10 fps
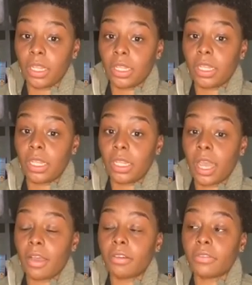they
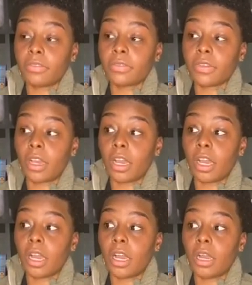have
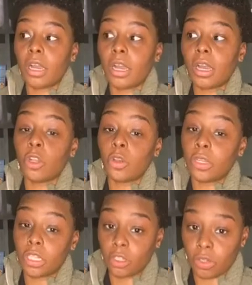a big
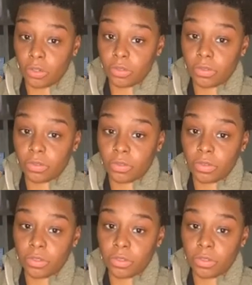learning curve.